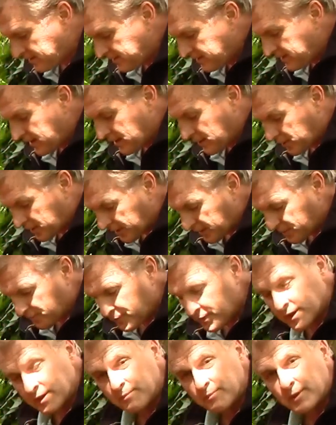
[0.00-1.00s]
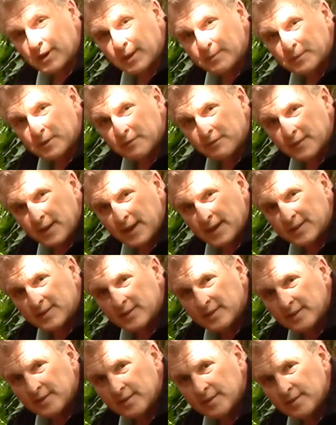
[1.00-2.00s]
Now we're going to bring up the
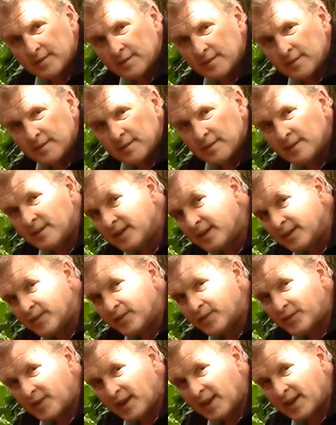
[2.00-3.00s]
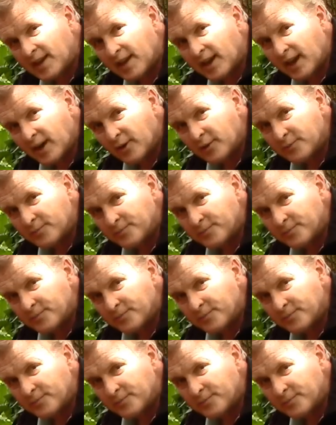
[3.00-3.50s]
vent and stake it out.